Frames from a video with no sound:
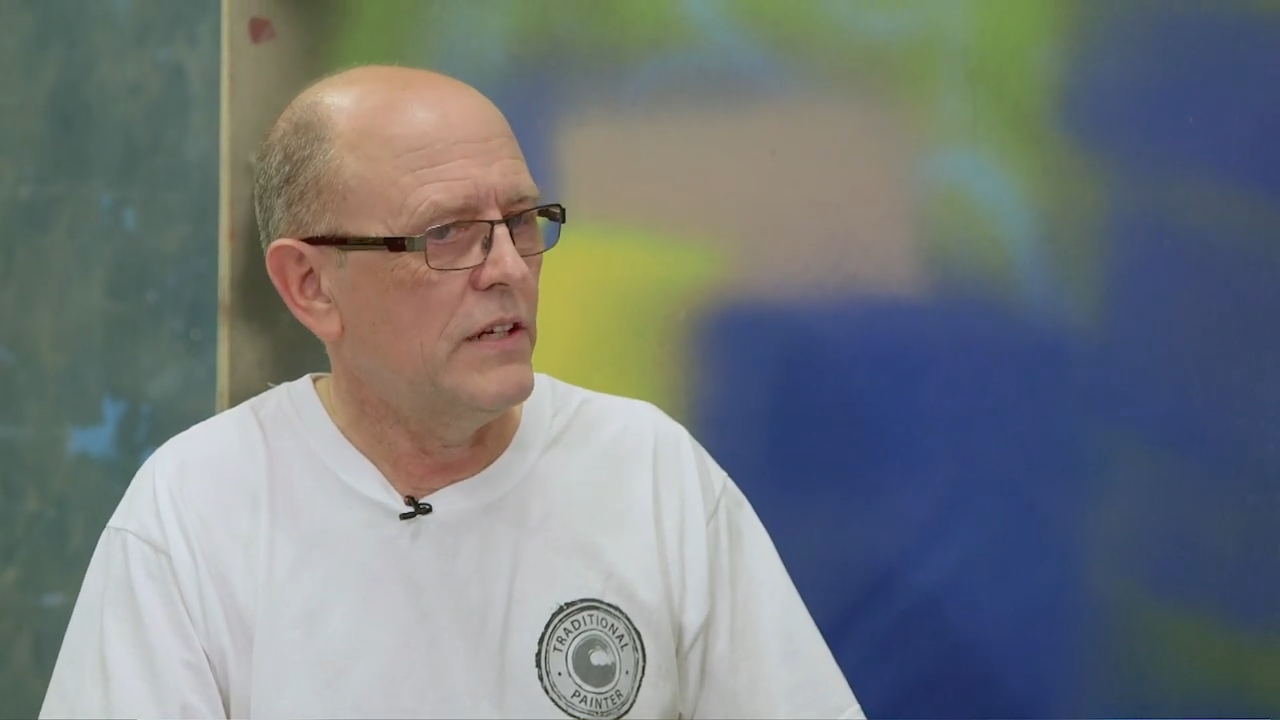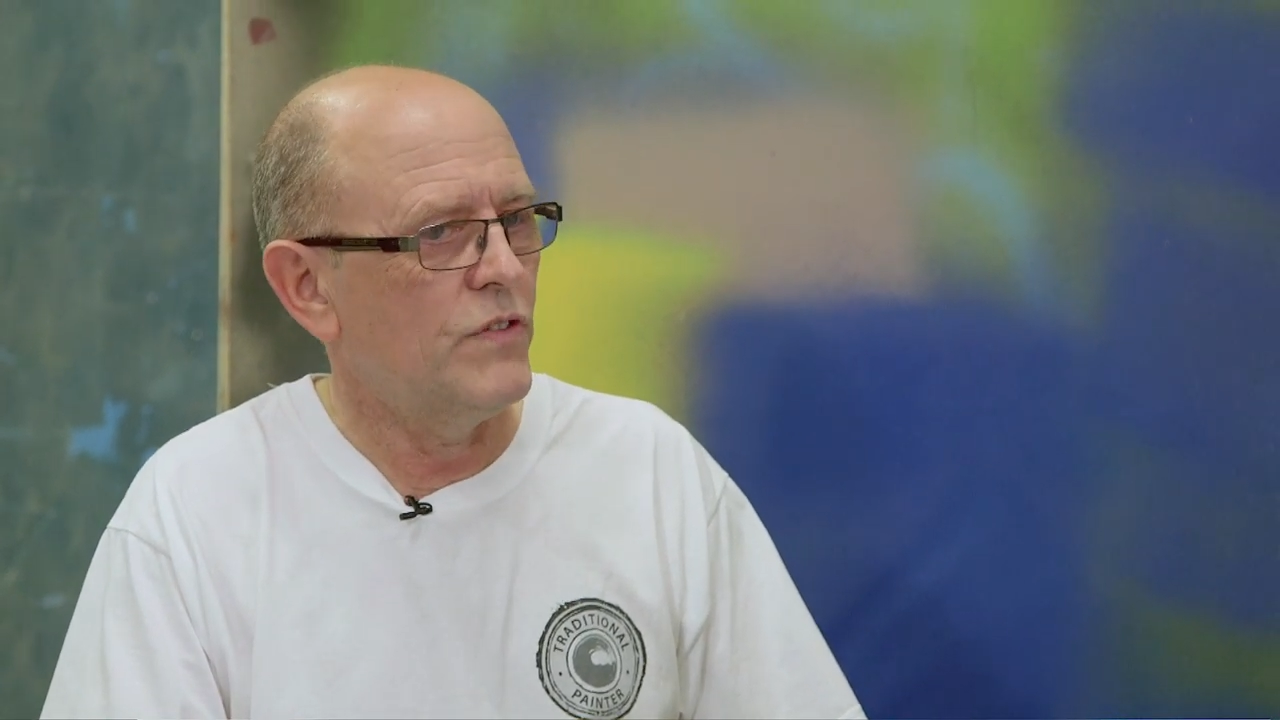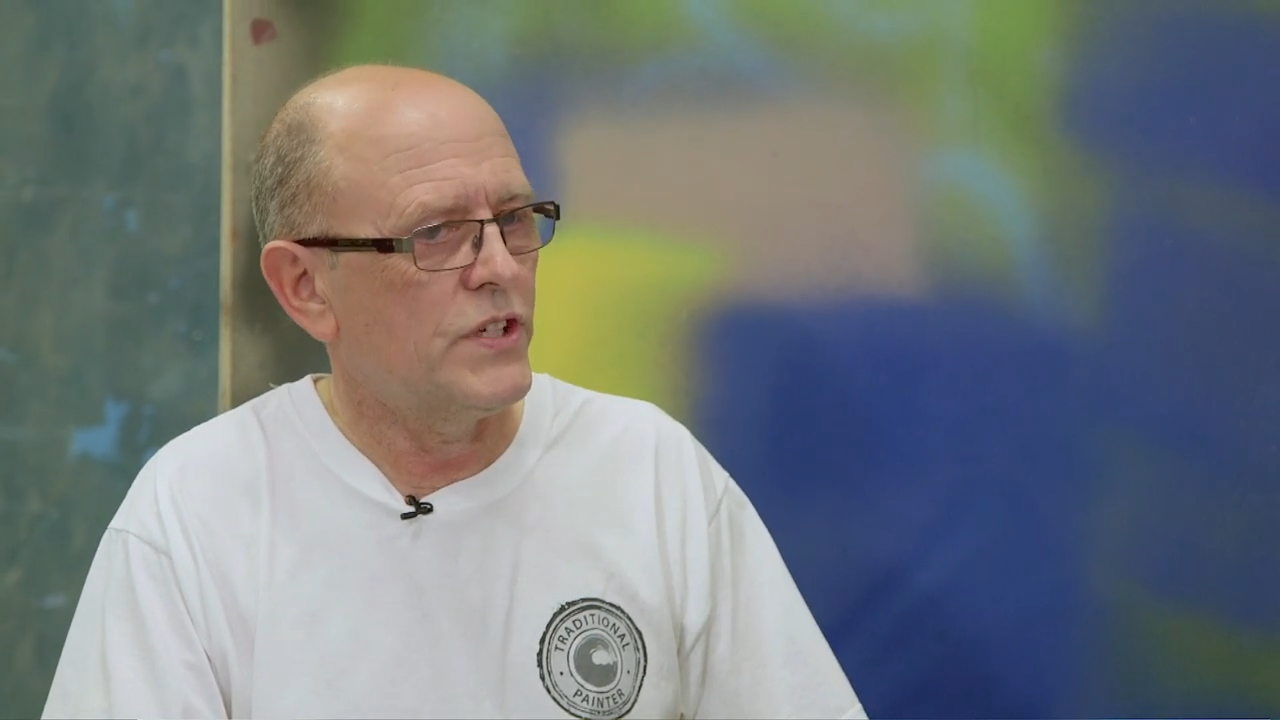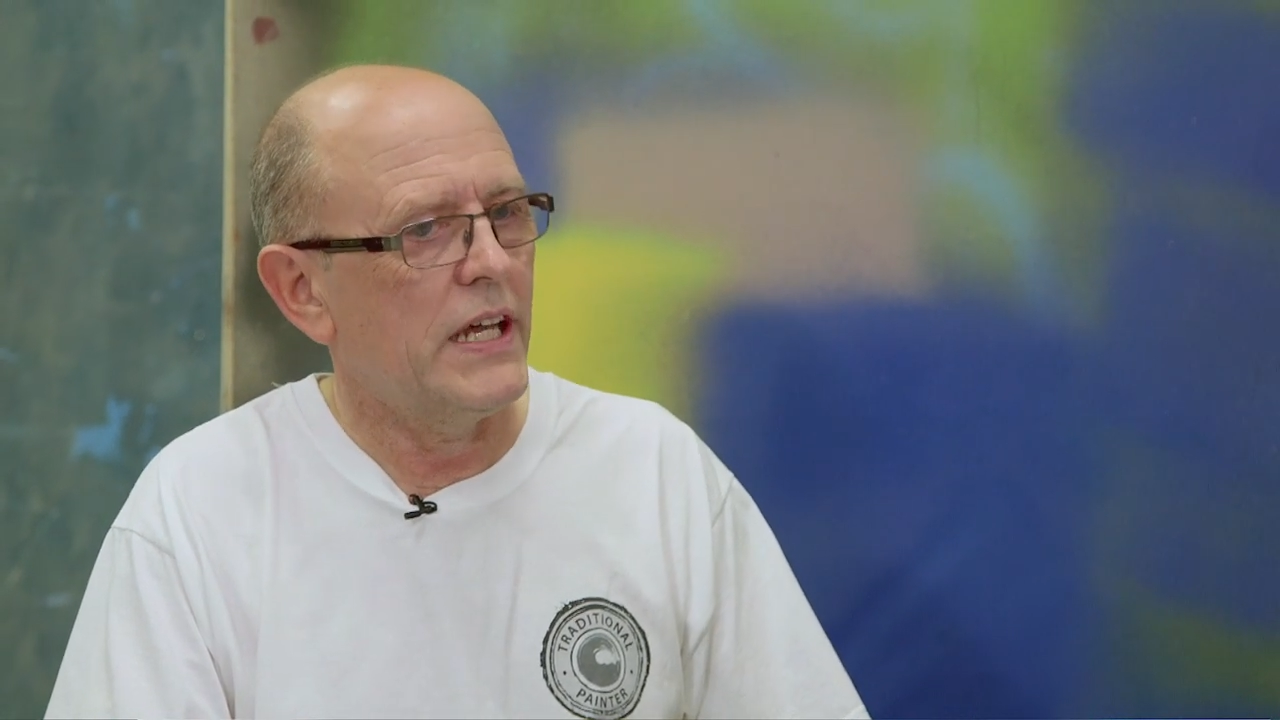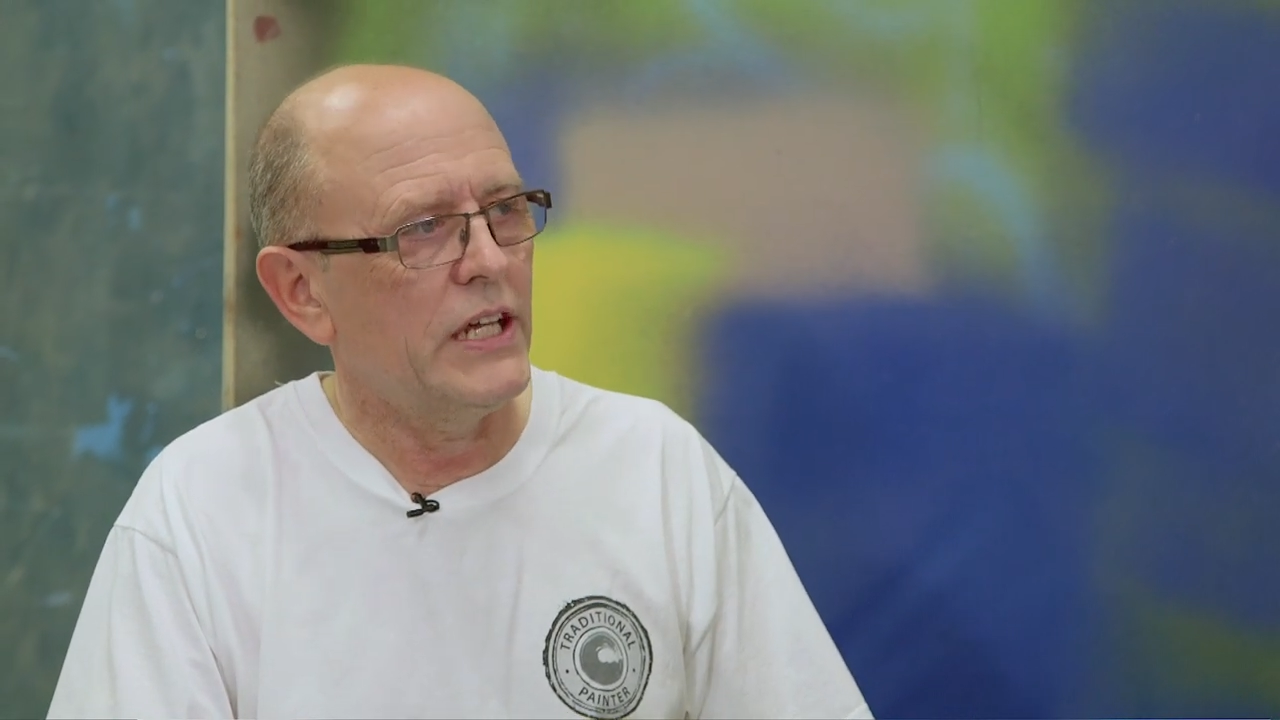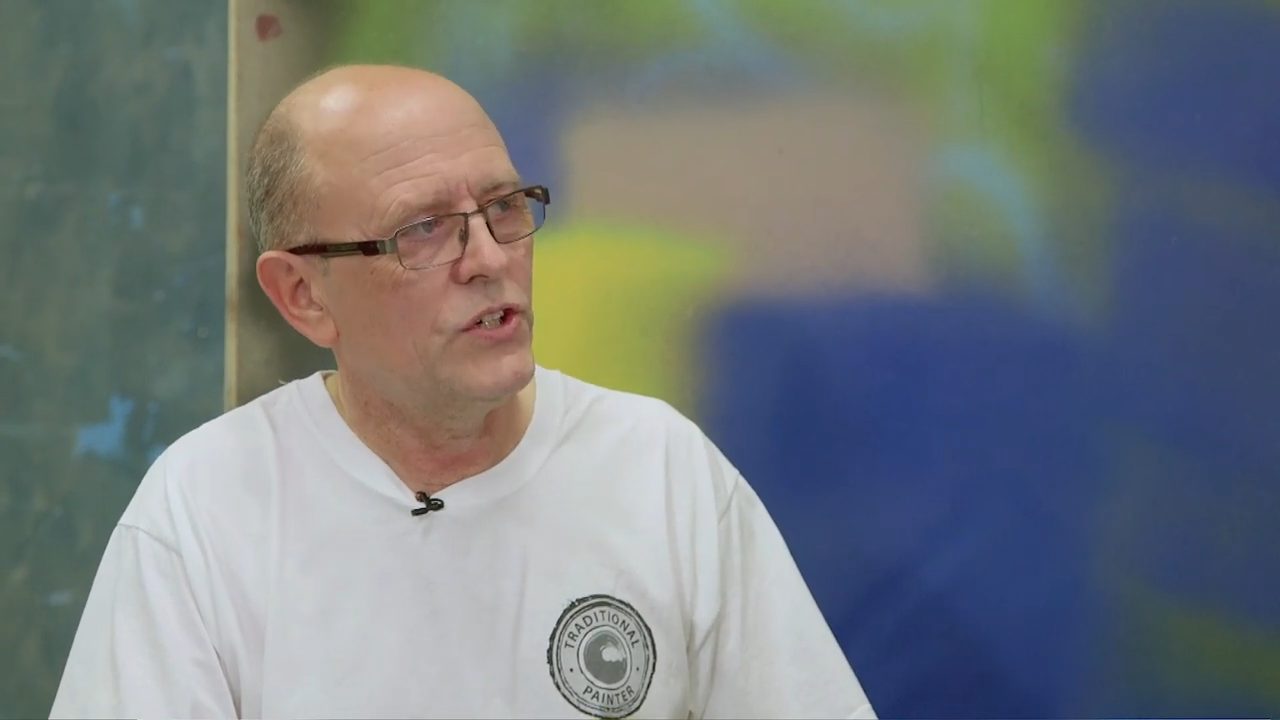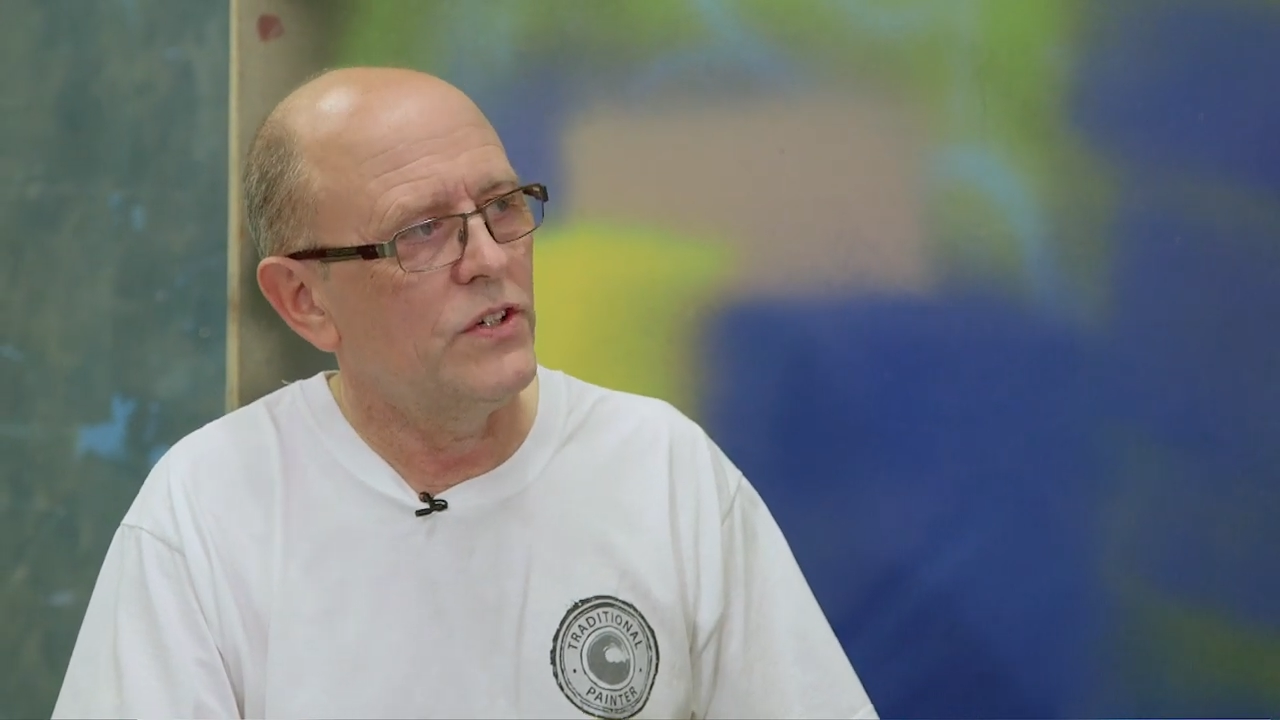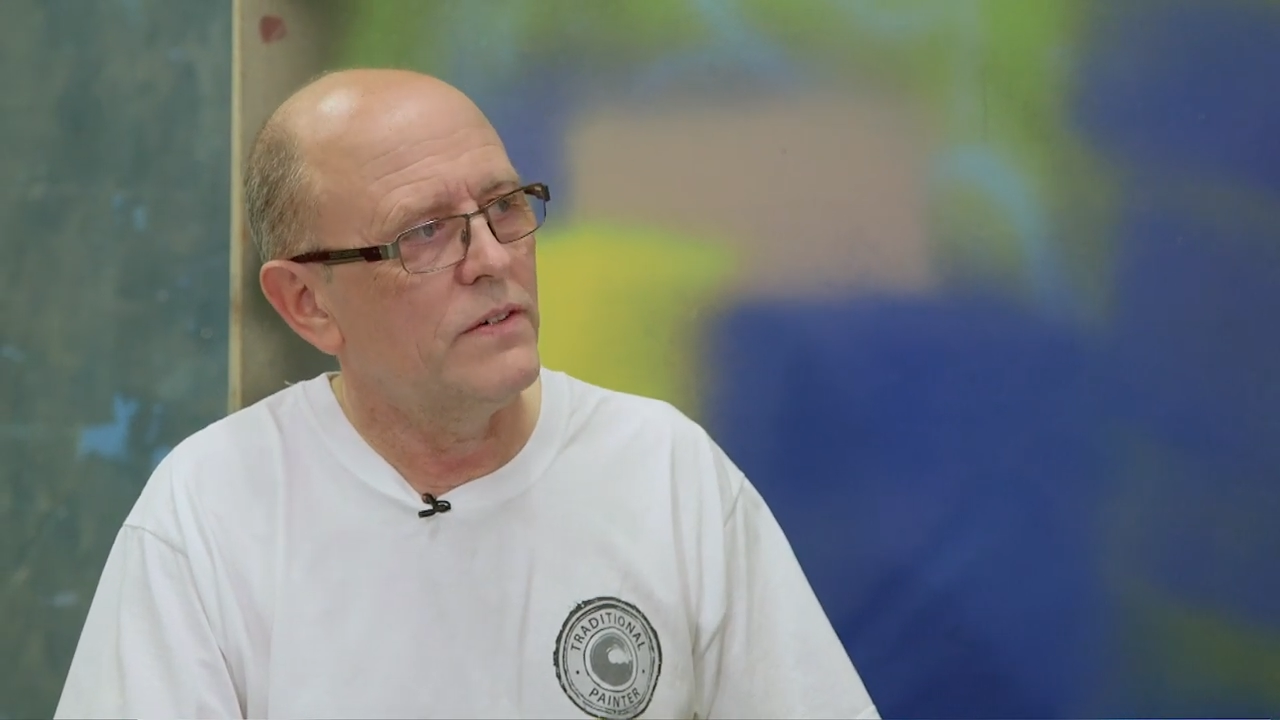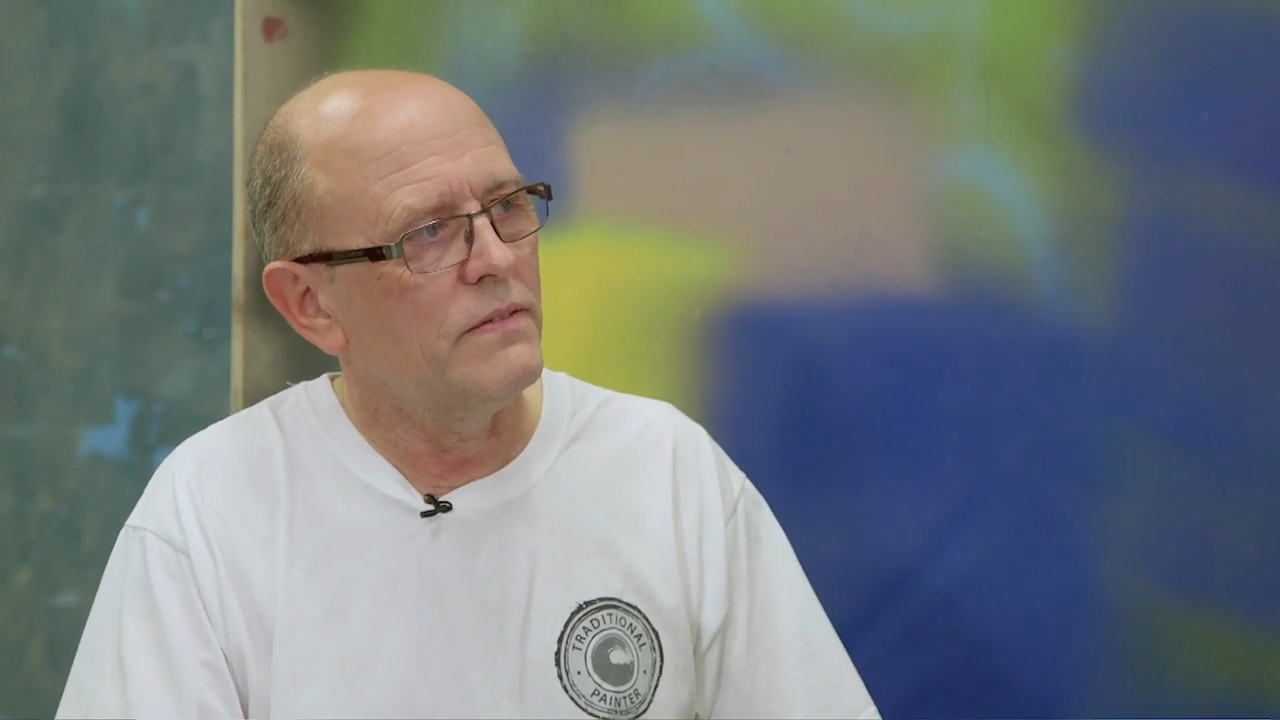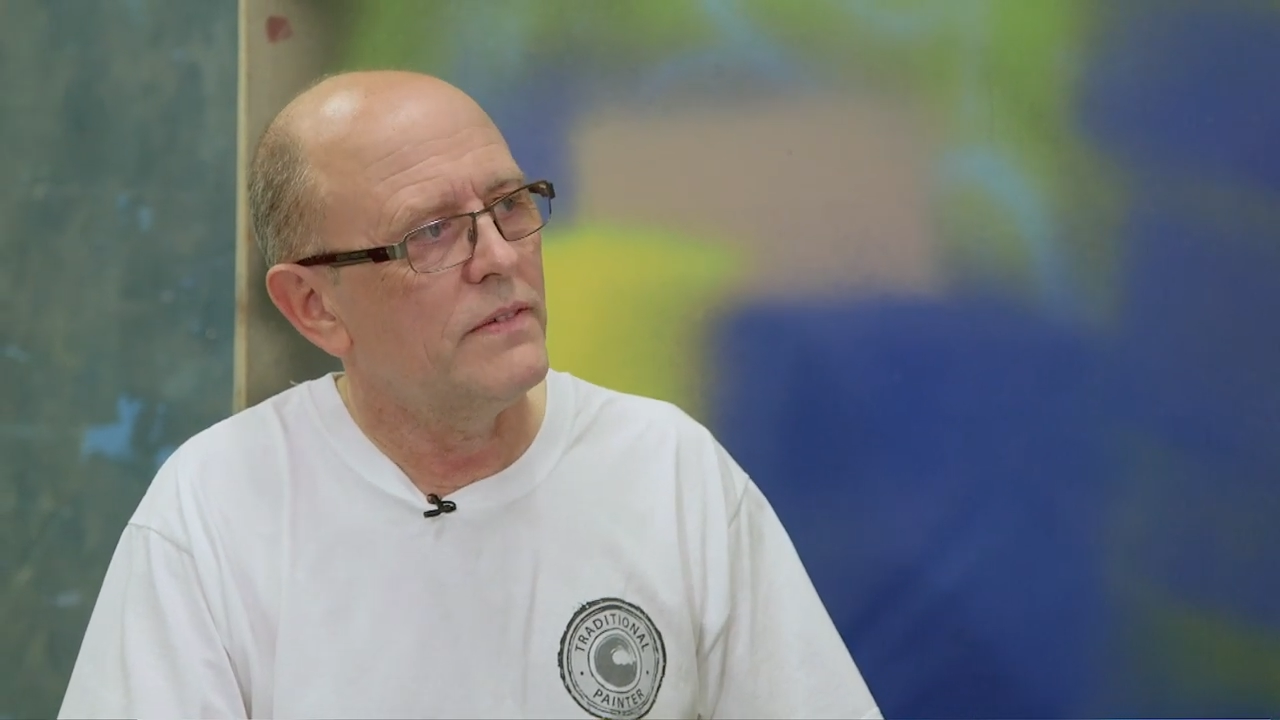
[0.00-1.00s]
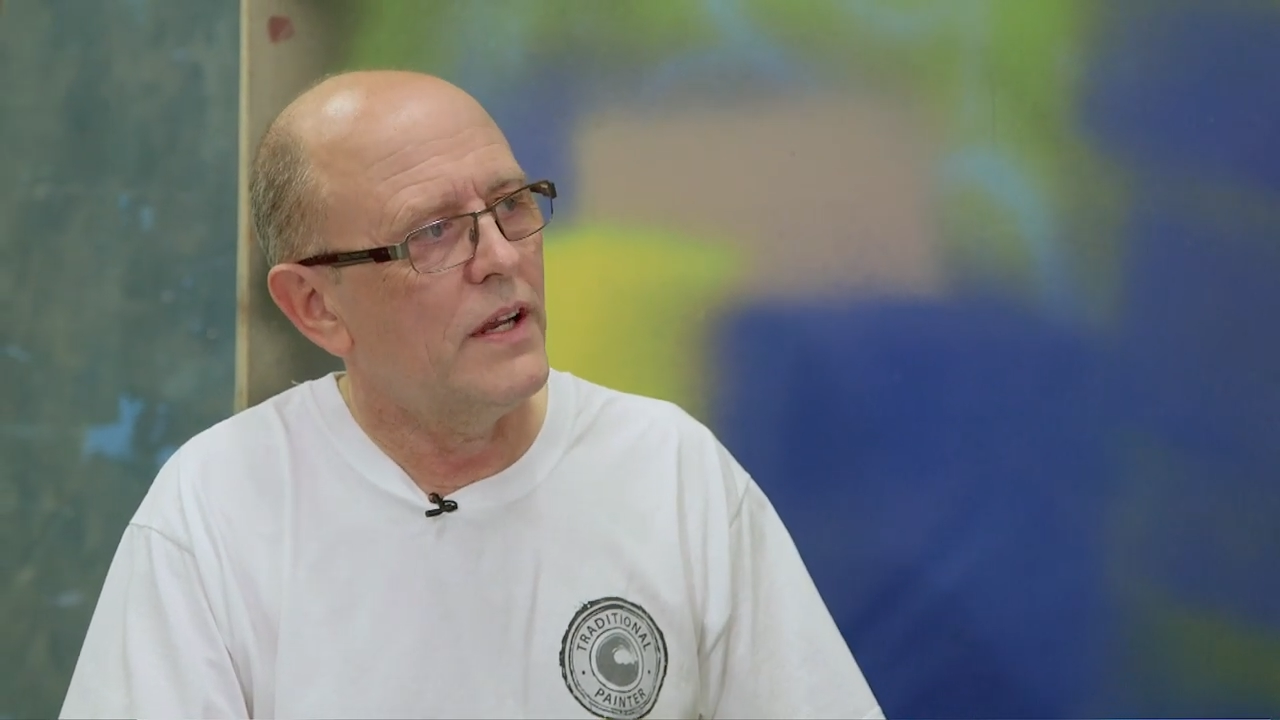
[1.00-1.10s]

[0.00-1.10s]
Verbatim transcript: invitation